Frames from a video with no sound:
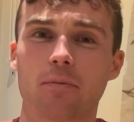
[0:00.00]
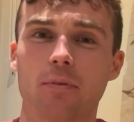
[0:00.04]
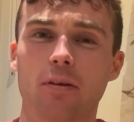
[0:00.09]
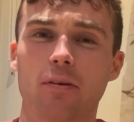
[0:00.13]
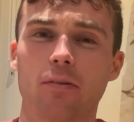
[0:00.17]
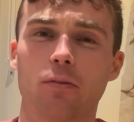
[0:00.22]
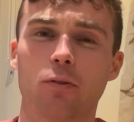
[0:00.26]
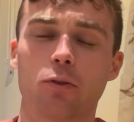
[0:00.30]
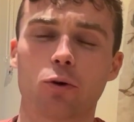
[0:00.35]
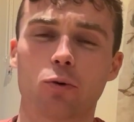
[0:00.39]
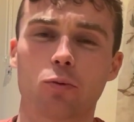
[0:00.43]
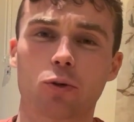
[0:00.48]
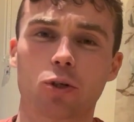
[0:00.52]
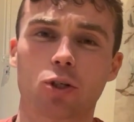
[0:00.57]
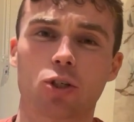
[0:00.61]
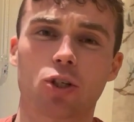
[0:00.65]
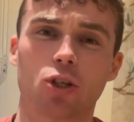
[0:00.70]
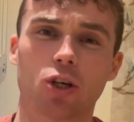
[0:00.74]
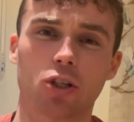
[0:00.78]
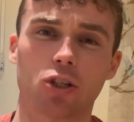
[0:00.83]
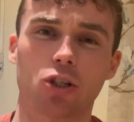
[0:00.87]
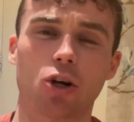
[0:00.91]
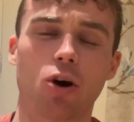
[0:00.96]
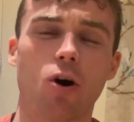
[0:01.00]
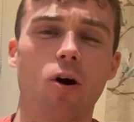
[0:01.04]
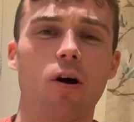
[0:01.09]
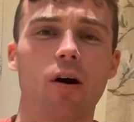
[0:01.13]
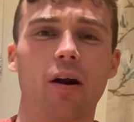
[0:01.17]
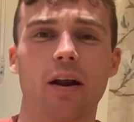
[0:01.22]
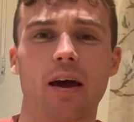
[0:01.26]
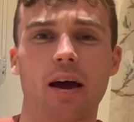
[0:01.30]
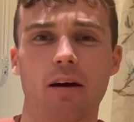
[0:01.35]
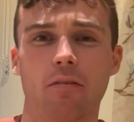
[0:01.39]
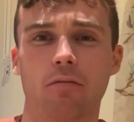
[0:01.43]
there were such
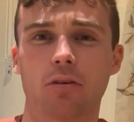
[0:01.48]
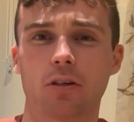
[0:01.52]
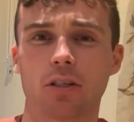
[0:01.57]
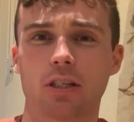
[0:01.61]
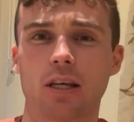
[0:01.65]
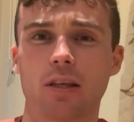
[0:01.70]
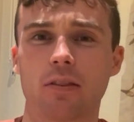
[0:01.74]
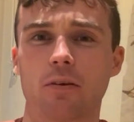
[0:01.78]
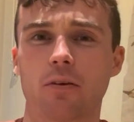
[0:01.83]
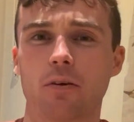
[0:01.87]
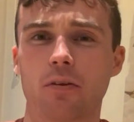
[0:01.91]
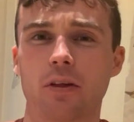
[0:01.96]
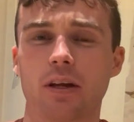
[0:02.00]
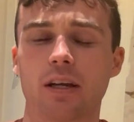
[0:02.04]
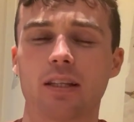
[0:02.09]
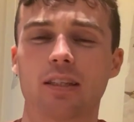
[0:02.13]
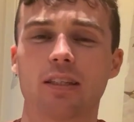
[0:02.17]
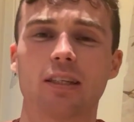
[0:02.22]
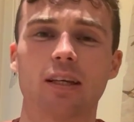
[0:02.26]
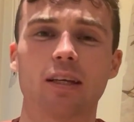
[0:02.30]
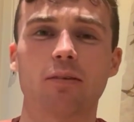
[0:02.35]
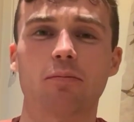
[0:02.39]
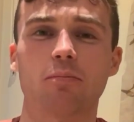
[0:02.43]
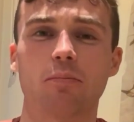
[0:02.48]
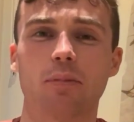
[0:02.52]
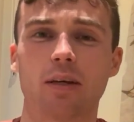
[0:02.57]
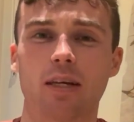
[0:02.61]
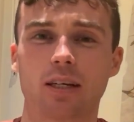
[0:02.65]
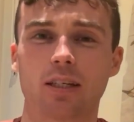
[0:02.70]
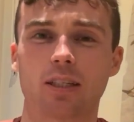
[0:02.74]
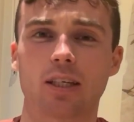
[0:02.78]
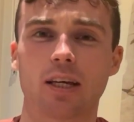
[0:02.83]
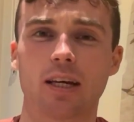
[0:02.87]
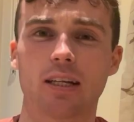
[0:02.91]
hard efforts in there, that it didn't
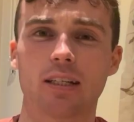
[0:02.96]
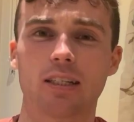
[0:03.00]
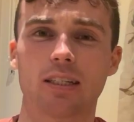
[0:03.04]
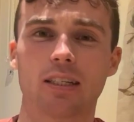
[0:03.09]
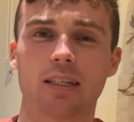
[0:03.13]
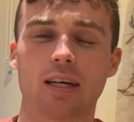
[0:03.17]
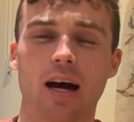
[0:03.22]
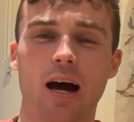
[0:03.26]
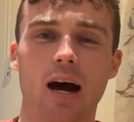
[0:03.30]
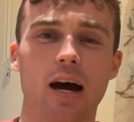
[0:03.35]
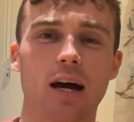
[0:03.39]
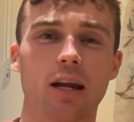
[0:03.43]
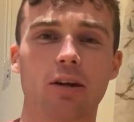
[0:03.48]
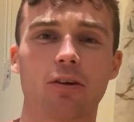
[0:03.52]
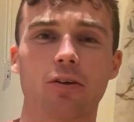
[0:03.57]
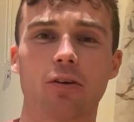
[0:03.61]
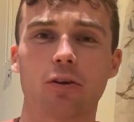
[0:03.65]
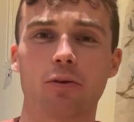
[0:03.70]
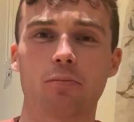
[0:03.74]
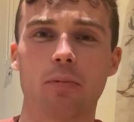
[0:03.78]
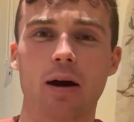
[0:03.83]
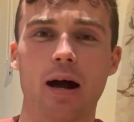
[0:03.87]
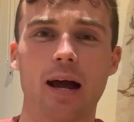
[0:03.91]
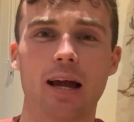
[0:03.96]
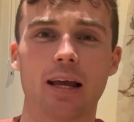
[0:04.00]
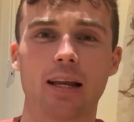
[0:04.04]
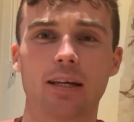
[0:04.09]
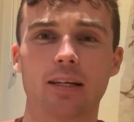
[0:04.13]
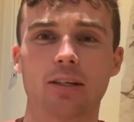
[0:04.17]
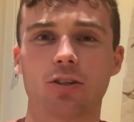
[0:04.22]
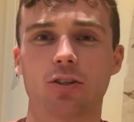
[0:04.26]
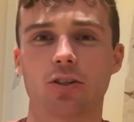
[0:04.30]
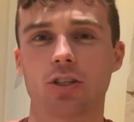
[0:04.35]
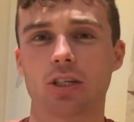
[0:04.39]
make sense to add another mile
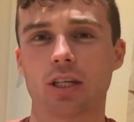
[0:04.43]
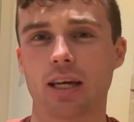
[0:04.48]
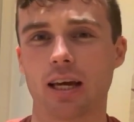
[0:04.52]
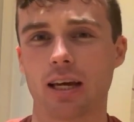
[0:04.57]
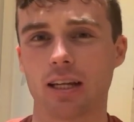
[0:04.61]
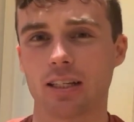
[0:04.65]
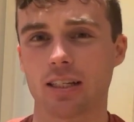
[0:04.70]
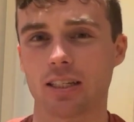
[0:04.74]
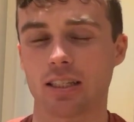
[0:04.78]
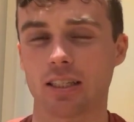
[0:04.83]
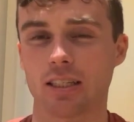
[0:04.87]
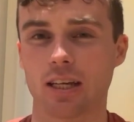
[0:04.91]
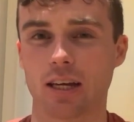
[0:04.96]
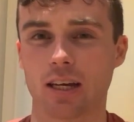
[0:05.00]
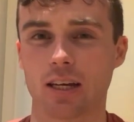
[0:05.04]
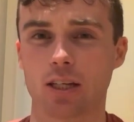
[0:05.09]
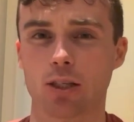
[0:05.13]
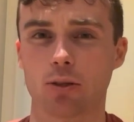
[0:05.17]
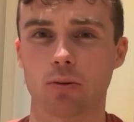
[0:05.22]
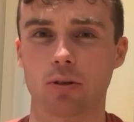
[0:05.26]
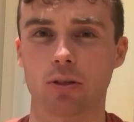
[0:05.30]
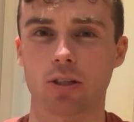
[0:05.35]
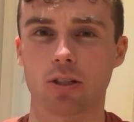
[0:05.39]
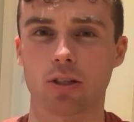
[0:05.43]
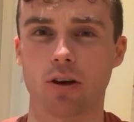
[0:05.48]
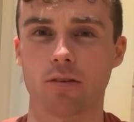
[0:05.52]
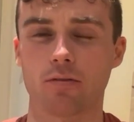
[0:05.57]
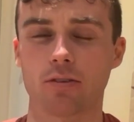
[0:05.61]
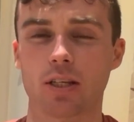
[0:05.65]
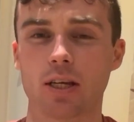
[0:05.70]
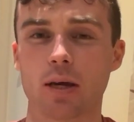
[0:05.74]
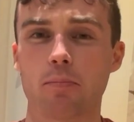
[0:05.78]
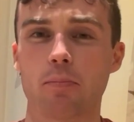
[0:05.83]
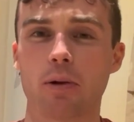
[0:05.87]
in just to get to 6, which is
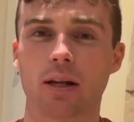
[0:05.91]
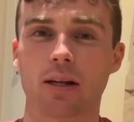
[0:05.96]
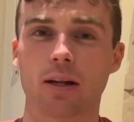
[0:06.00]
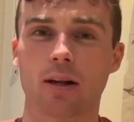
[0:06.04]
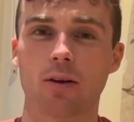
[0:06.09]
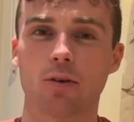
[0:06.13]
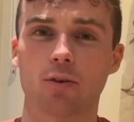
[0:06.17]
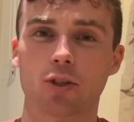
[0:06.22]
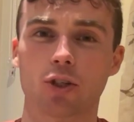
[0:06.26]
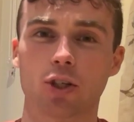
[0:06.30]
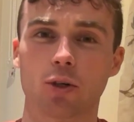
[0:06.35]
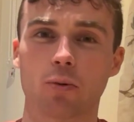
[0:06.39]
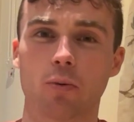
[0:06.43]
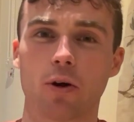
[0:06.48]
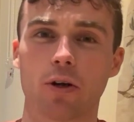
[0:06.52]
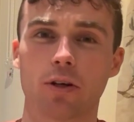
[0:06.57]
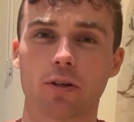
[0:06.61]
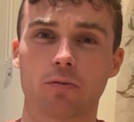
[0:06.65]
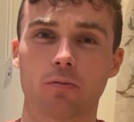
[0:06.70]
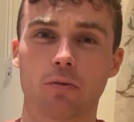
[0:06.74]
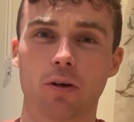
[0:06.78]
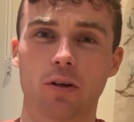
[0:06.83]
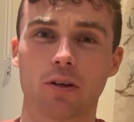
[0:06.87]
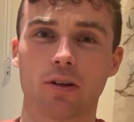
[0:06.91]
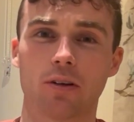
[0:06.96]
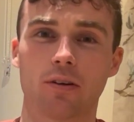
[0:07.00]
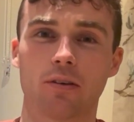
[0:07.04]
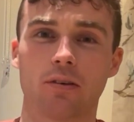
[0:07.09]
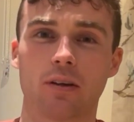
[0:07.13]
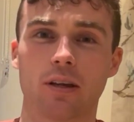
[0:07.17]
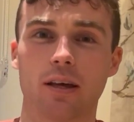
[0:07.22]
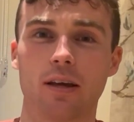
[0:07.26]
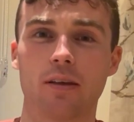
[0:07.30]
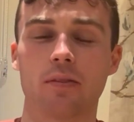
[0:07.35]
obviously a bit closer to what you're
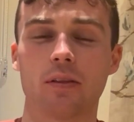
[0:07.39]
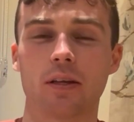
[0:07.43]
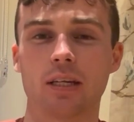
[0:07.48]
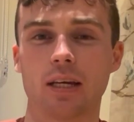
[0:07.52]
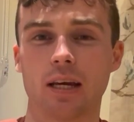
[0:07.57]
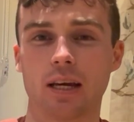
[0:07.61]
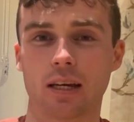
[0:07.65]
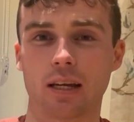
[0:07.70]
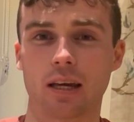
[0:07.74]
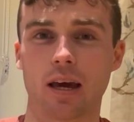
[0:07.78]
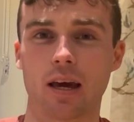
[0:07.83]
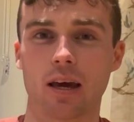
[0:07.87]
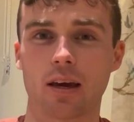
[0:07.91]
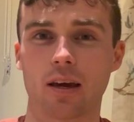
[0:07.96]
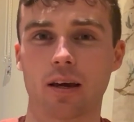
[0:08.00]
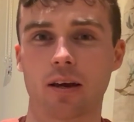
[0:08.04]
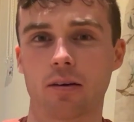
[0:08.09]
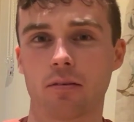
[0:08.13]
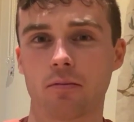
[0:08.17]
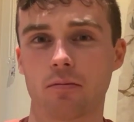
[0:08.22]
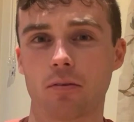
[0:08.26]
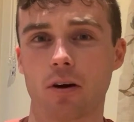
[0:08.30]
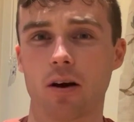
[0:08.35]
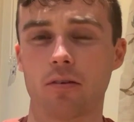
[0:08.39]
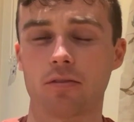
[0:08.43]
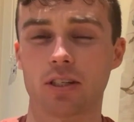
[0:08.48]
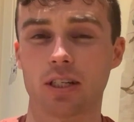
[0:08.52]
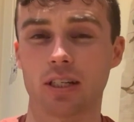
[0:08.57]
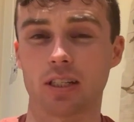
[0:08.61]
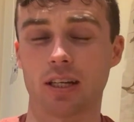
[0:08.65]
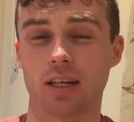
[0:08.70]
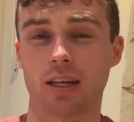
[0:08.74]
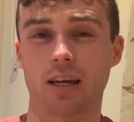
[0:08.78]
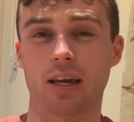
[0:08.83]
running in the 10k. Obviously,
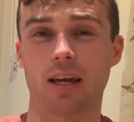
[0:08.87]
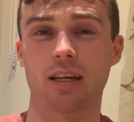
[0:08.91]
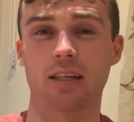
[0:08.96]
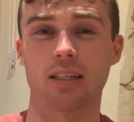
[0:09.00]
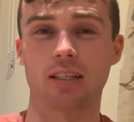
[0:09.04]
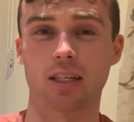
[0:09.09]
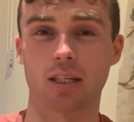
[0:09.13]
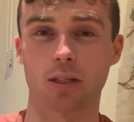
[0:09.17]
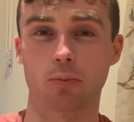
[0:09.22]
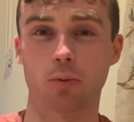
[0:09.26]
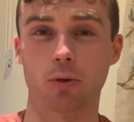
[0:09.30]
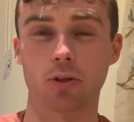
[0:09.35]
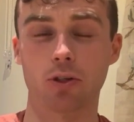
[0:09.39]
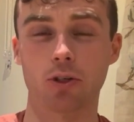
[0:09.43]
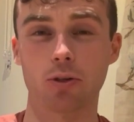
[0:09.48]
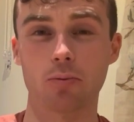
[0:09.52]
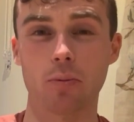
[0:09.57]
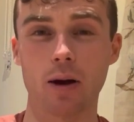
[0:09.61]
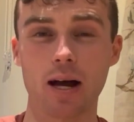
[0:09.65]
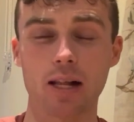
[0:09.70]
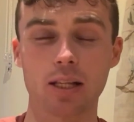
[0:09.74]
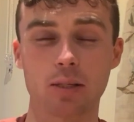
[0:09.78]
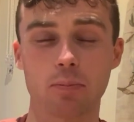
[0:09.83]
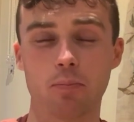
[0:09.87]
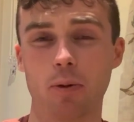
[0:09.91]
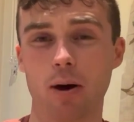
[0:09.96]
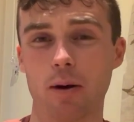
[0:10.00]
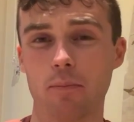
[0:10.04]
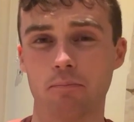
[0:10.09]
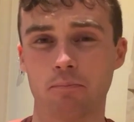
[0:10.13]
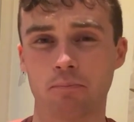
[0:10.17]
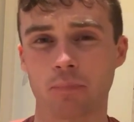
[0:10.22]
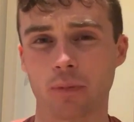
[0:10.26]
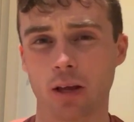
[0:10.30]
the 10k is 6.2 miles,
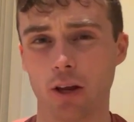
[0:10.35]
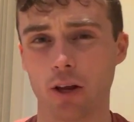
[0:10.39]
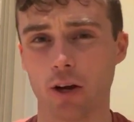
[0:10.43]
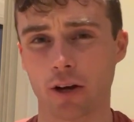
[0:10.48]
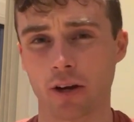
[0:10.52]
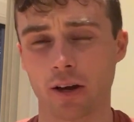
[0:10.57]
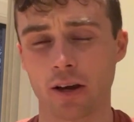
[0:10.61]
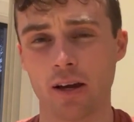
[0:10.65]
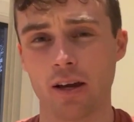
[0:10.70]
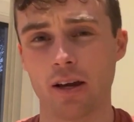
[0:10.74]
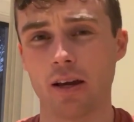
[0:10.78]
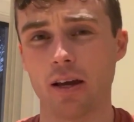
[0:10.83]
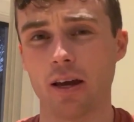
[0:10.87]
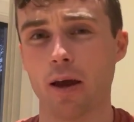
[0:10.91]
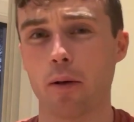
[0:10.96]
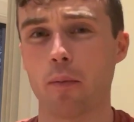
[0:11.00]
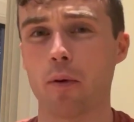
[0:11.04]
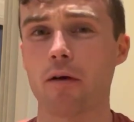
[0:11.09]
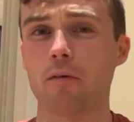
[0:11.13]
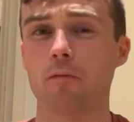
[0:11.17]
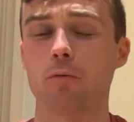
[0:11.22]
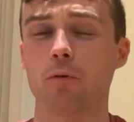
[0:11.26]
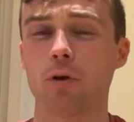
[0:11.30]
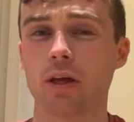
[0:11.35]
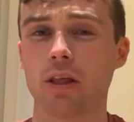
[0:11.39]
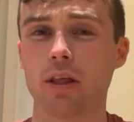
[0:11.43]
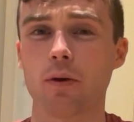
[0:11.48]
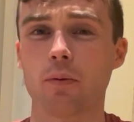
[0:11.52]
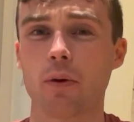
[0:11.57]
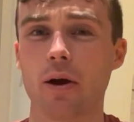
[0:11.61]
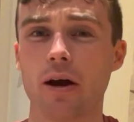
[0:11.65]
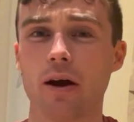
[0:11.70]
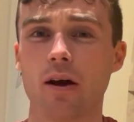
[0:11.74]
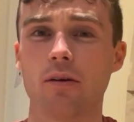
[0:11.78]
but look, it went really
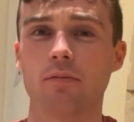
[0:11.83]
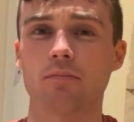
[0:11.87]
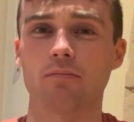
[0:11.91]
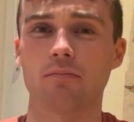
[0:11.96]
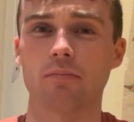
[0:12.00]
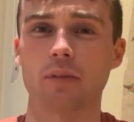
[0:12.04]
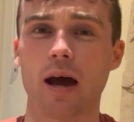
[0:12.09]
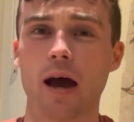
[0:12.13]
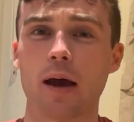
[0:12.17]
well.